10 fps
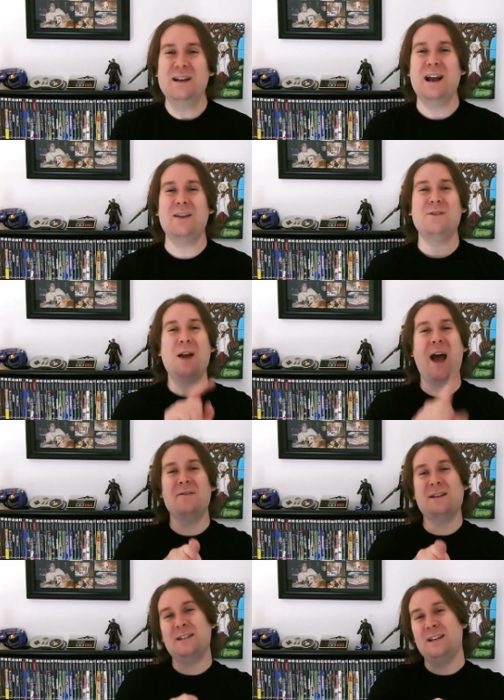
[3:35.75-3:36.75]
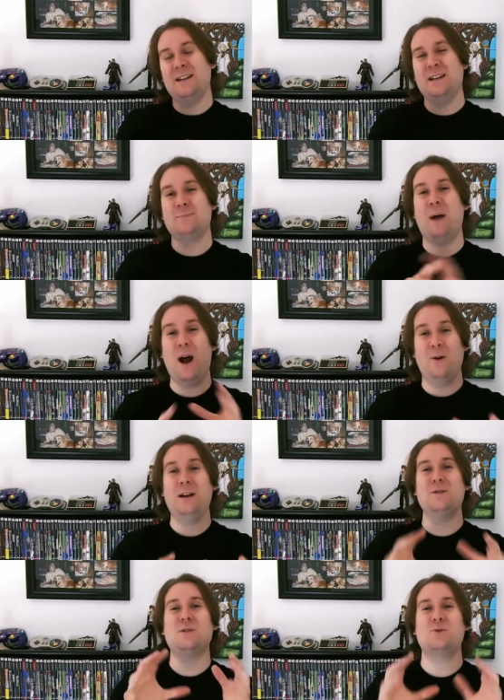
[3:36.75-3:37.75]
And if you haven't seen his Power
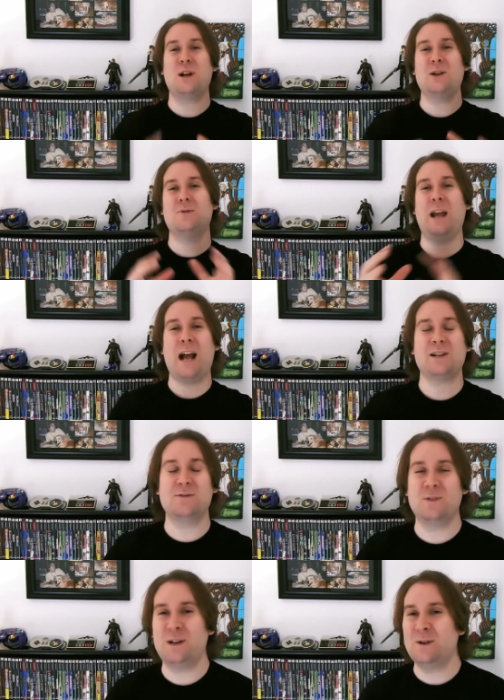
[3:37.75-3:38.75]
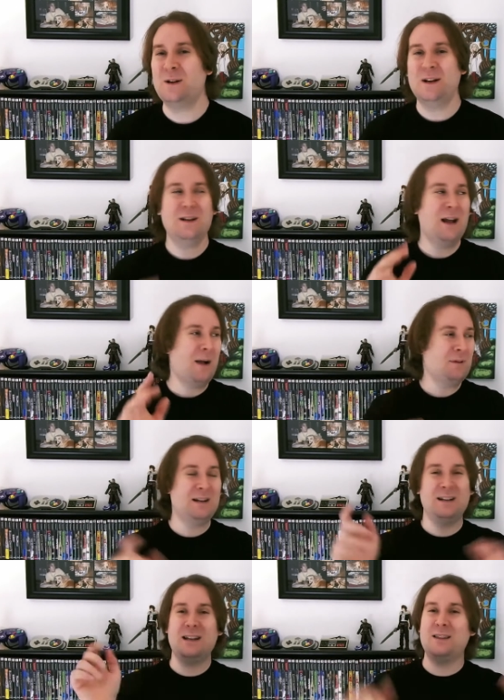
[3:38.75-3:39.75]
Ranger trailer reaction video, I'm gonna
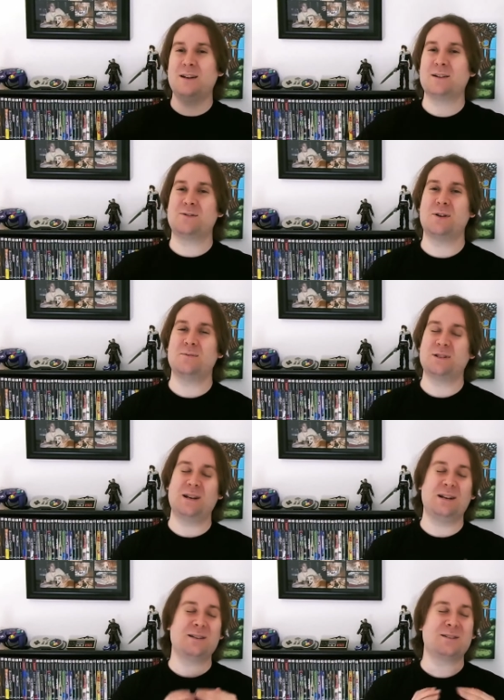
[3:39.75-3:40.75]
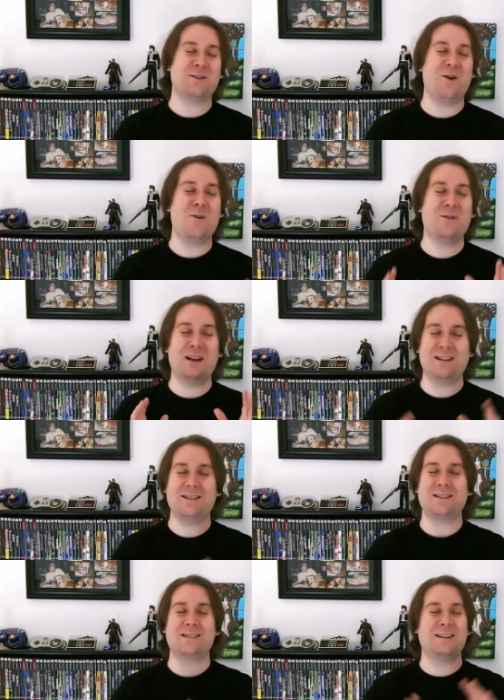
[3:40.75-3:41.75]
link it in the description. It is so, it
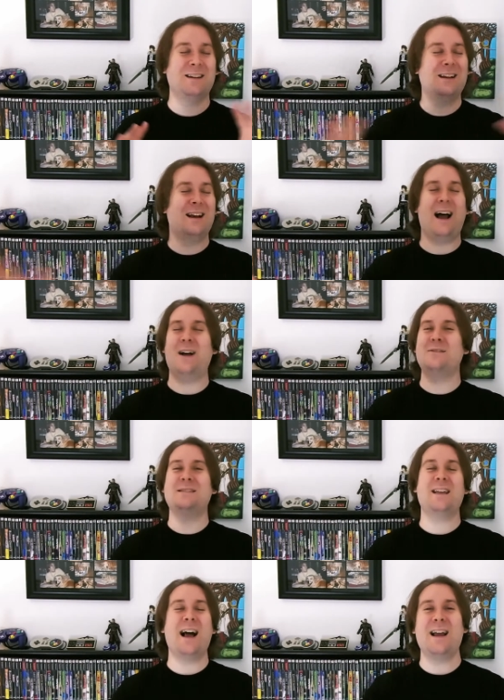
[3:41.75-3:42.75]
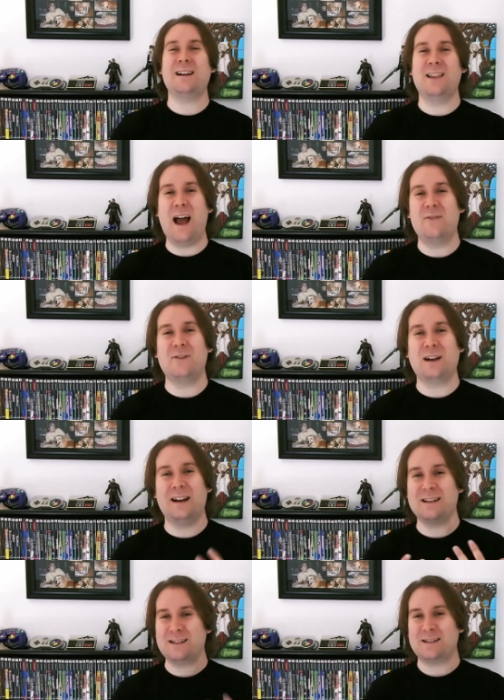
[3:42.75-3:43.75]
just, I was dying laughing at
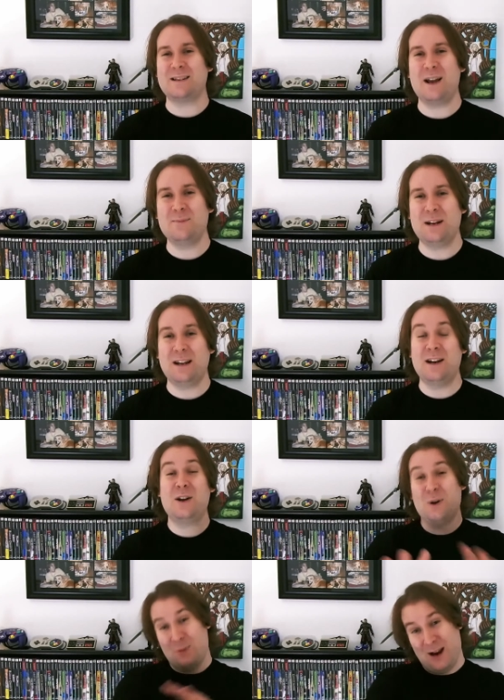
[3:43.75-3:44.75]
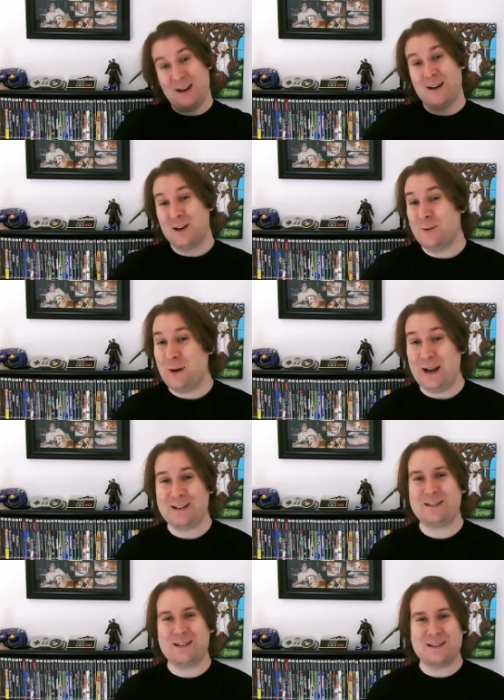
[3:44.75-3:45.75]
his excitement. In a good way, in a good way.
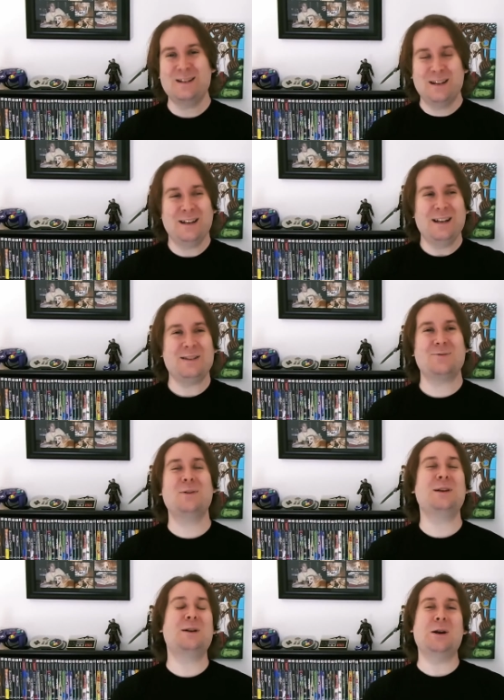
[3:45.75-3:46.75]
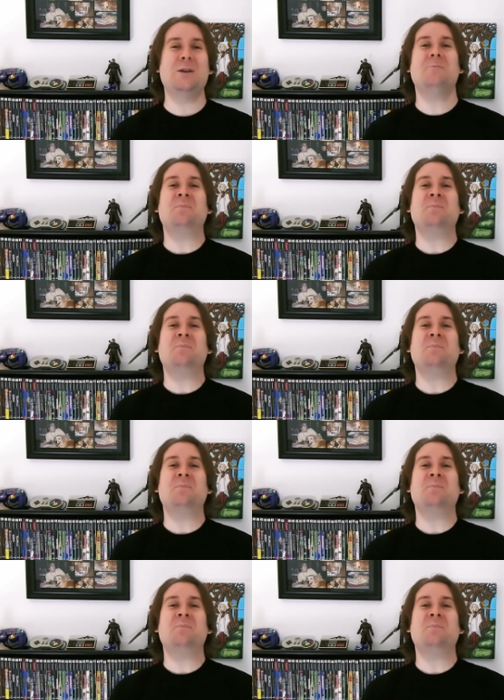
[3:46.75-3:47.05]
It's just, it's really good.